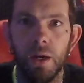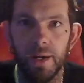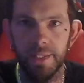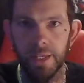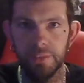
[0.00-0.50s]

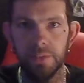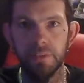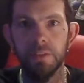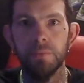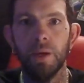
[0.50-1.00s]
Alright guys,
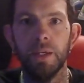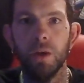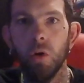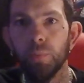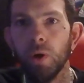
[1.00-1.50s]
this is my
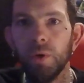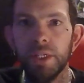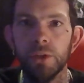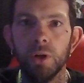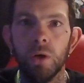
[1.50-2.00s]

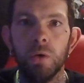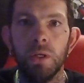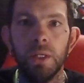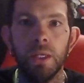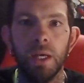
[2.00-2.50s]
GoPro Hero.